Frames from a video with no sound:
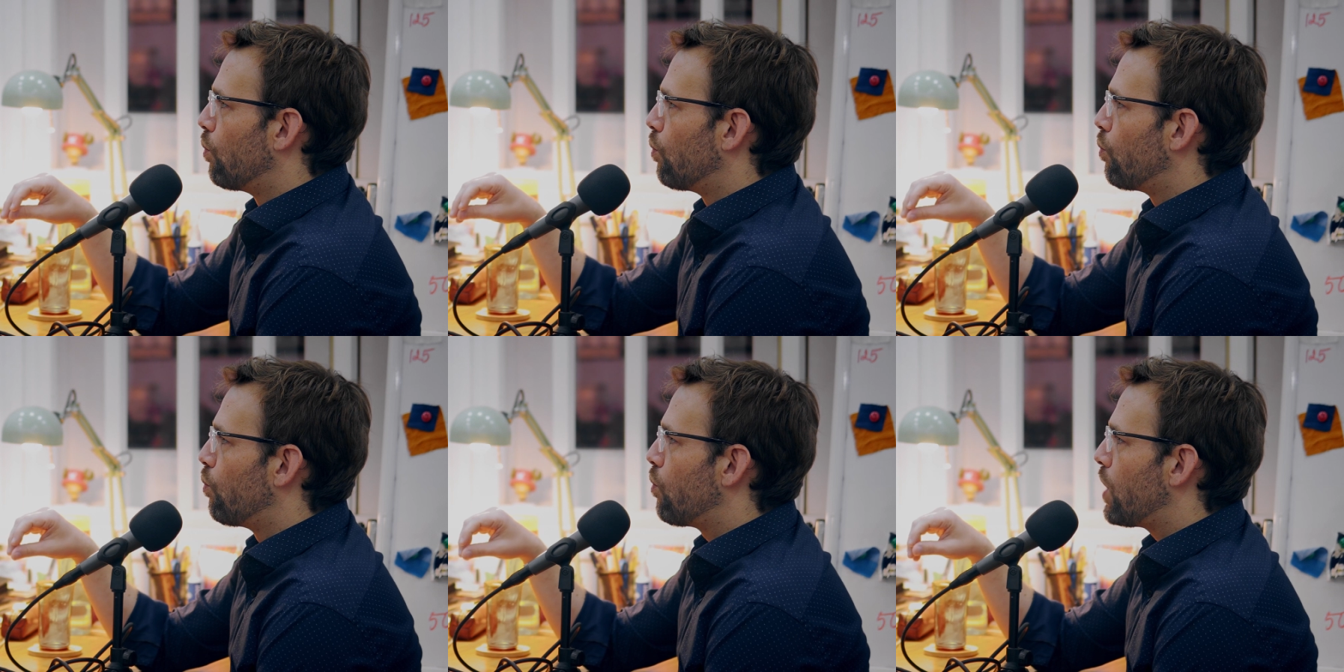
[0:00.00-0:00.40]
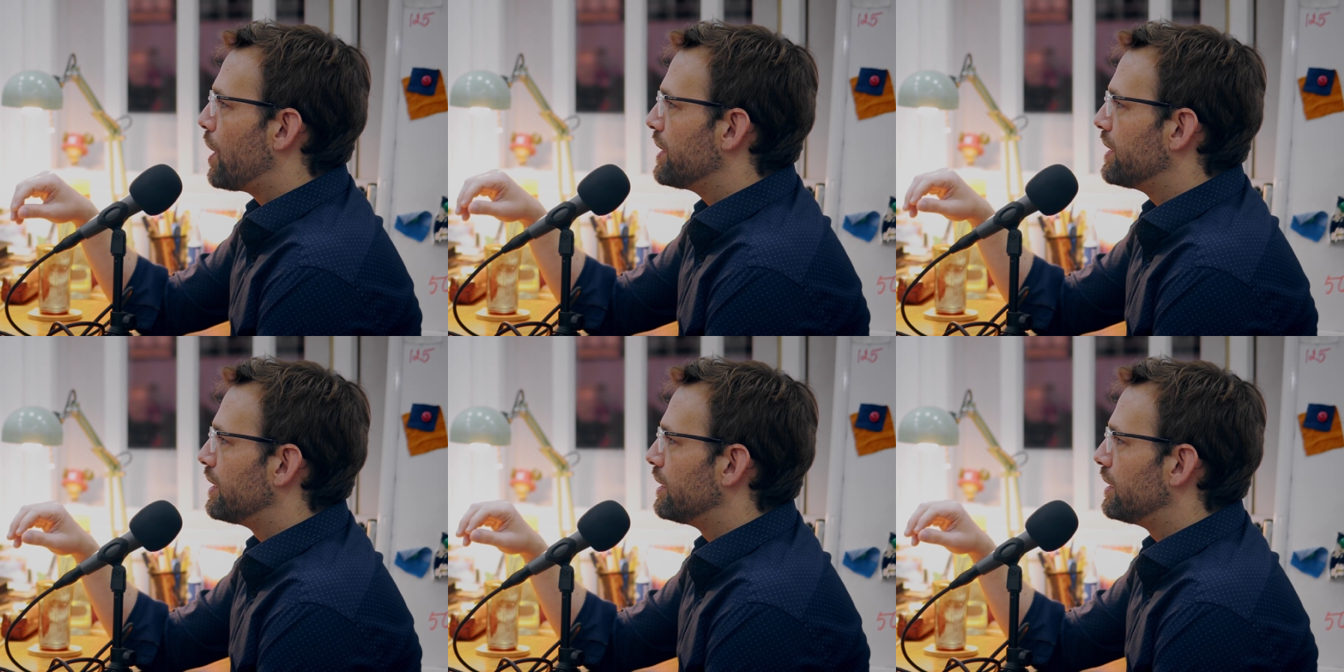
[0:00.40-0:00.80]

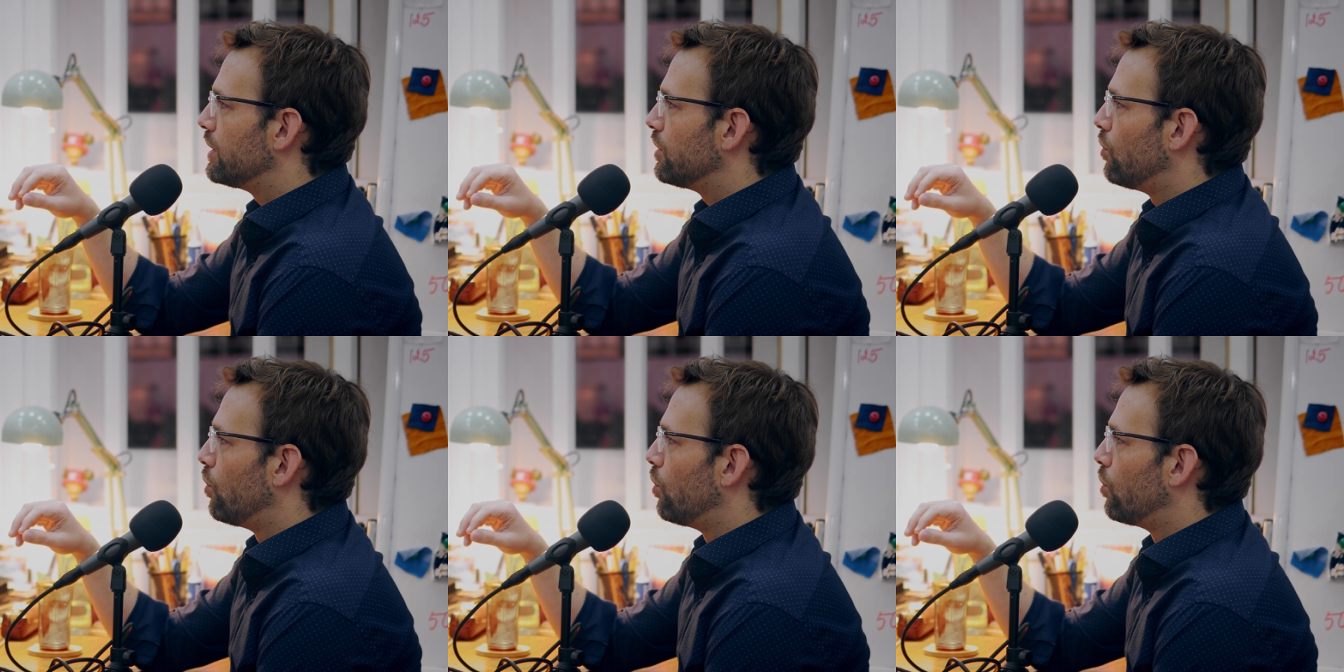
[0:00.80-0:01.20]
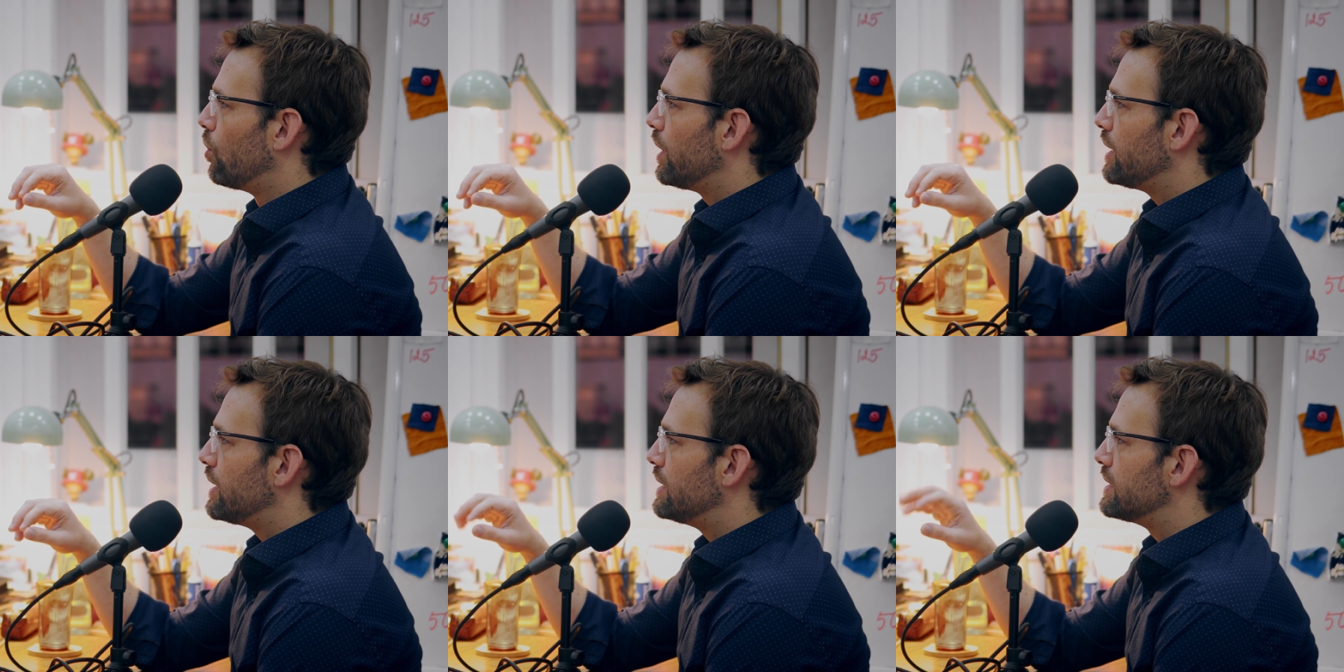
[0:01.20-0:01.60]
what
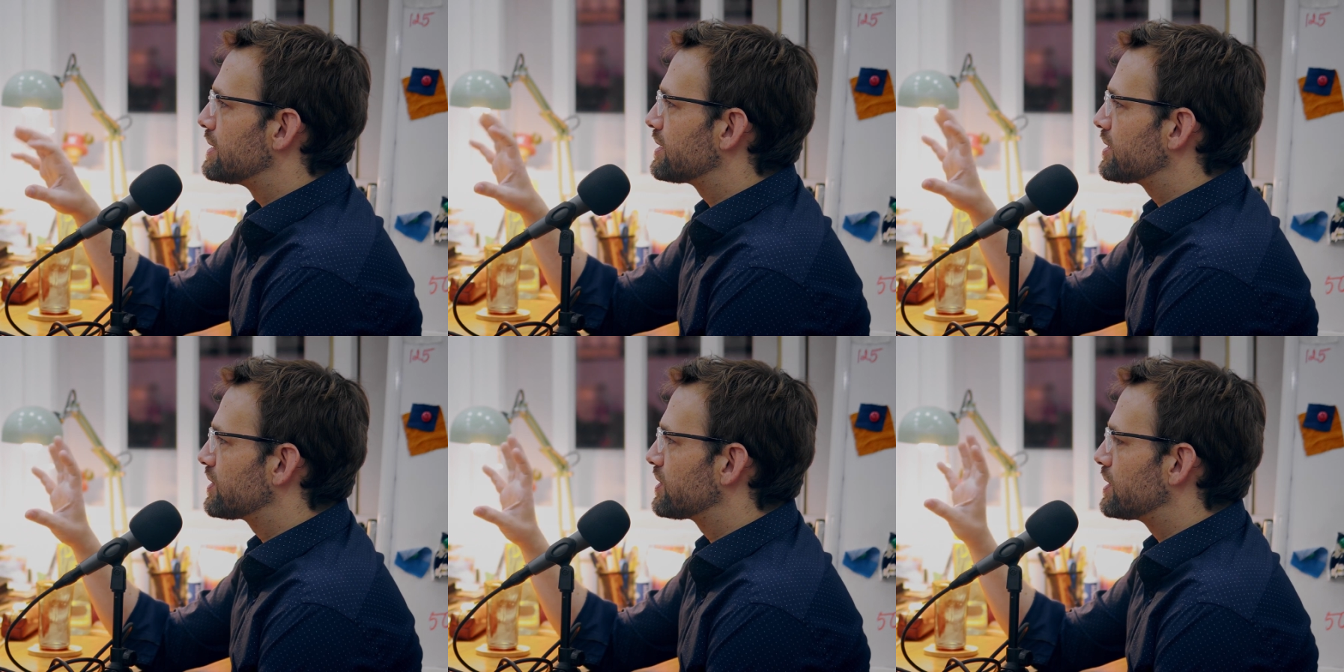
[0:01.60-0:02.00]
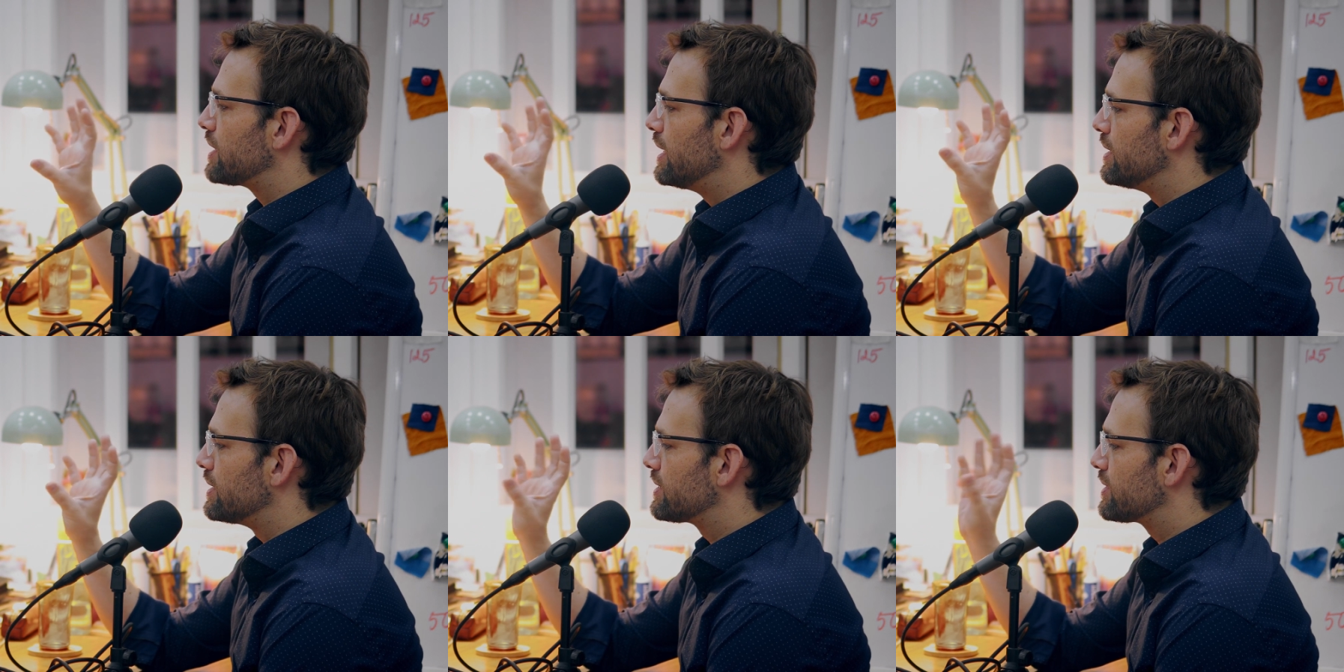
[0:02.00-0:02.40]
in
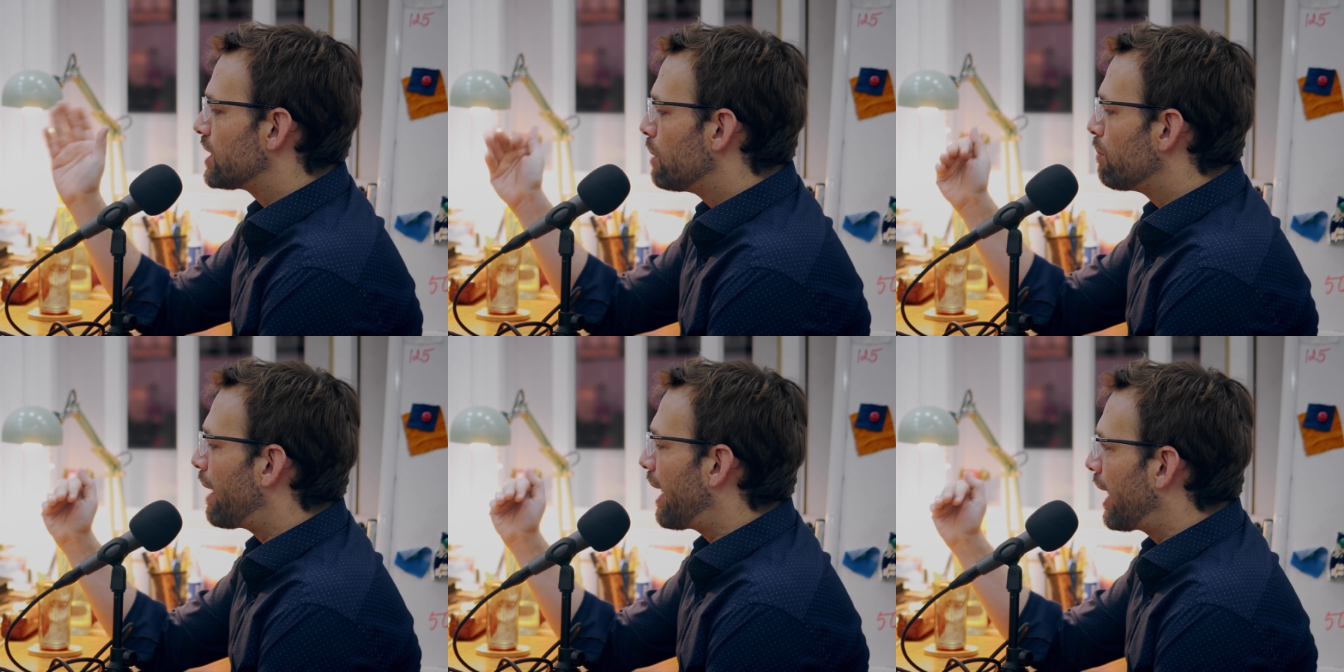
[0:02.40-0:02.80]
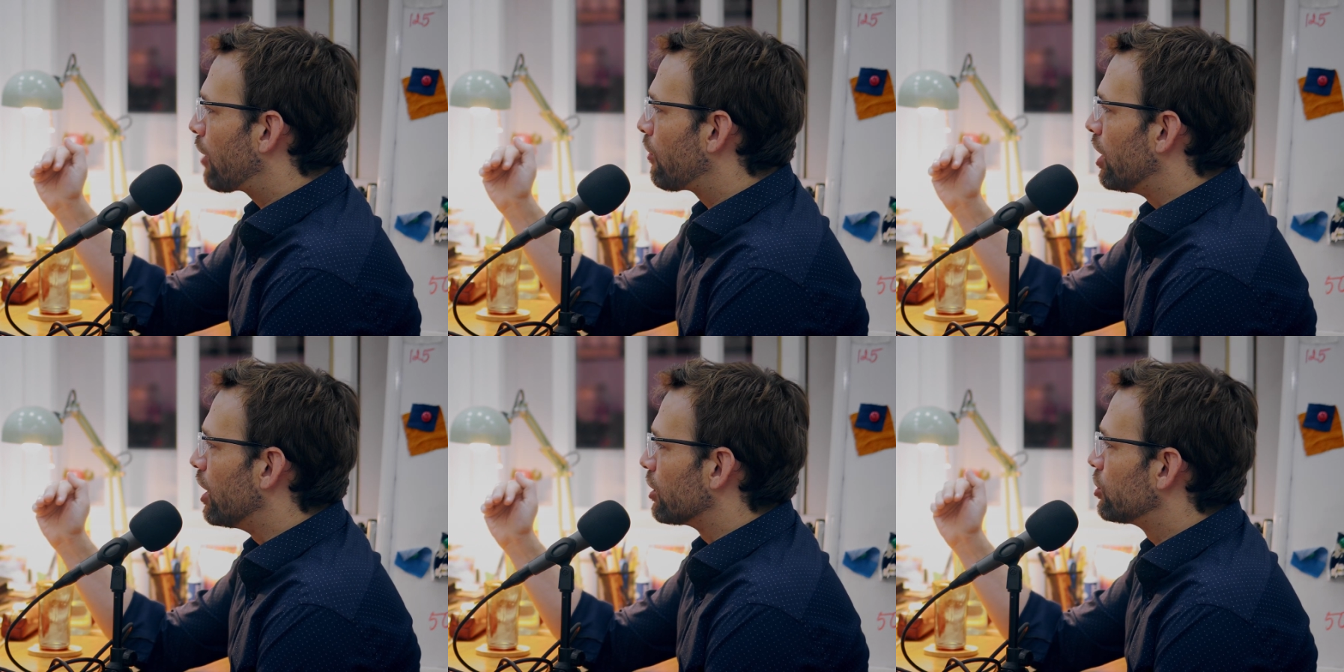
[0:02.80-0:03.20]
some
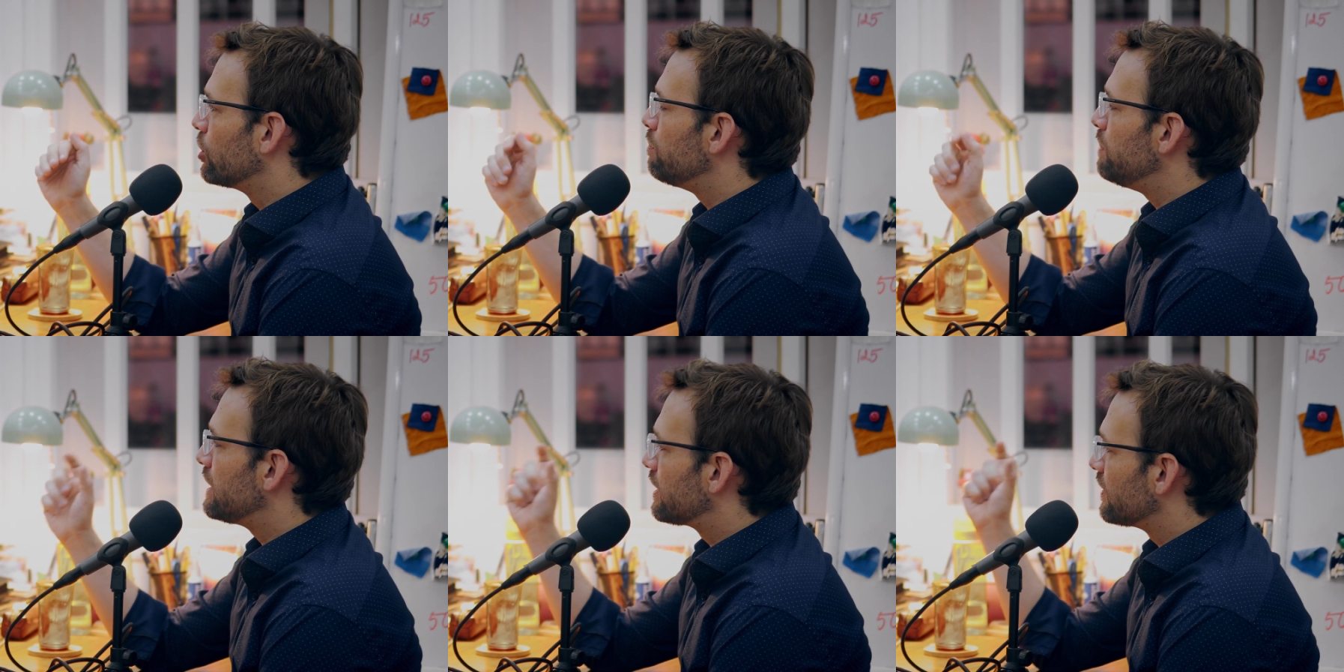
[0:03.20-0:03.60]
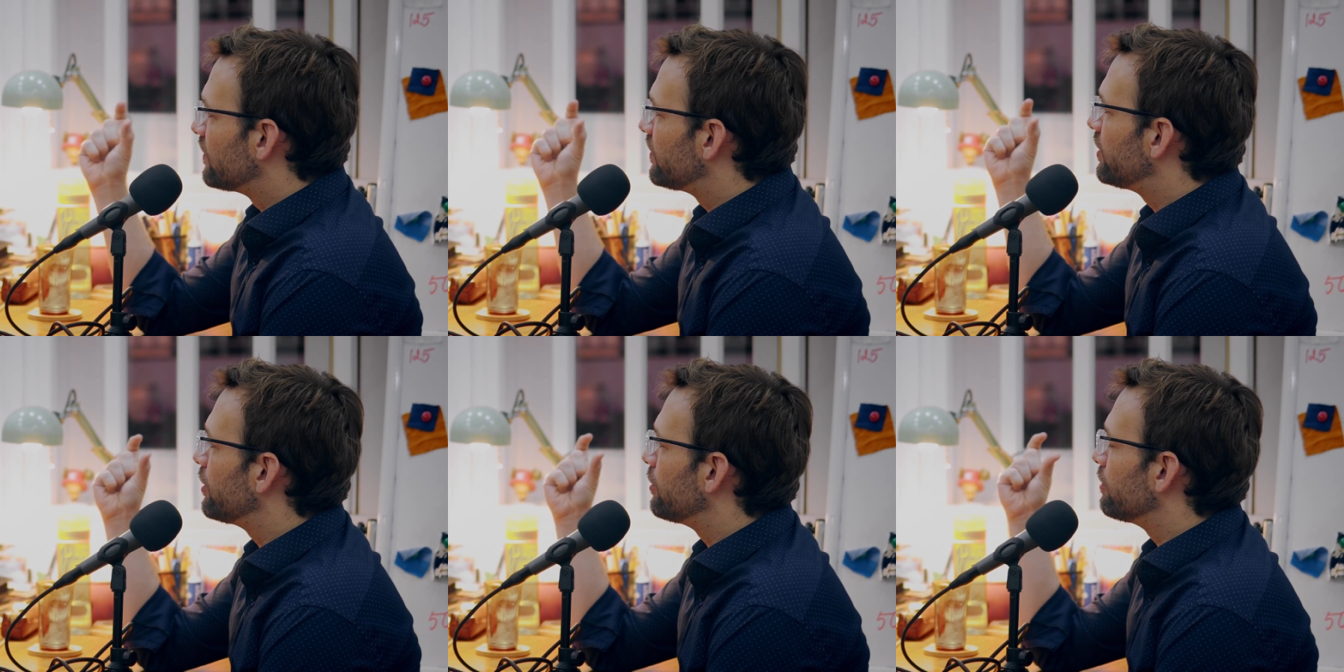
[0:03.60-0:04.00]
era could be
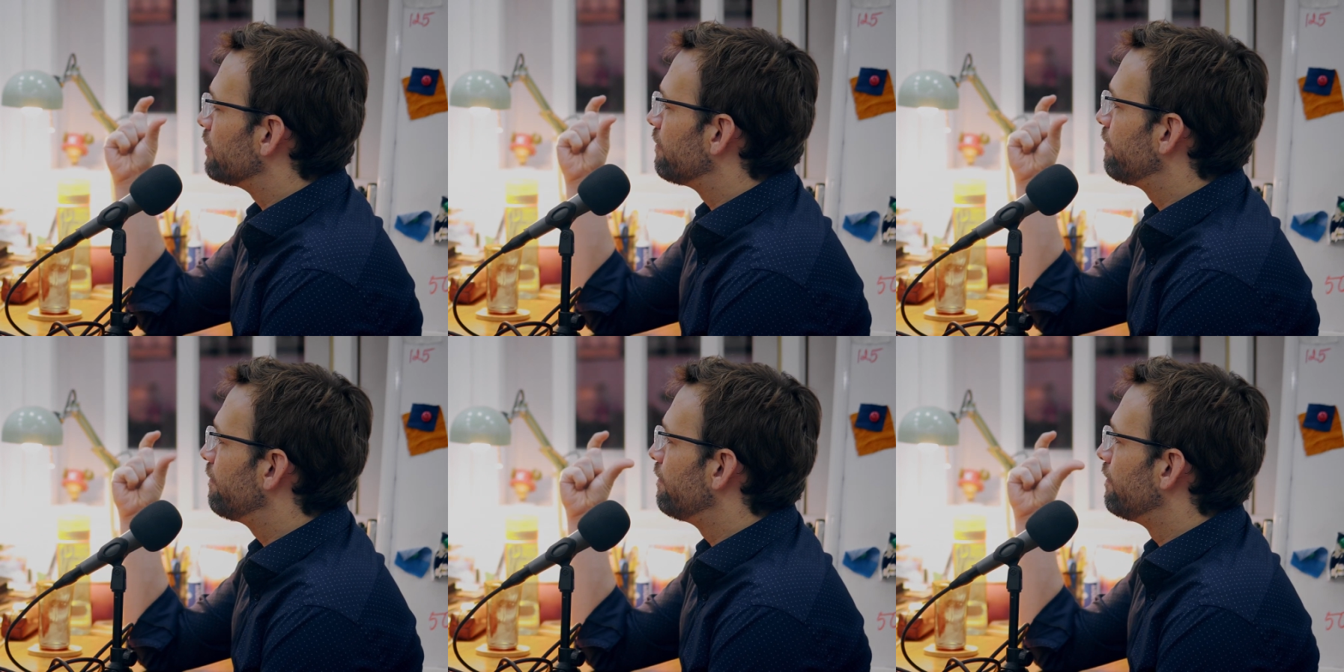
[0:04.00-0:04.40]
considered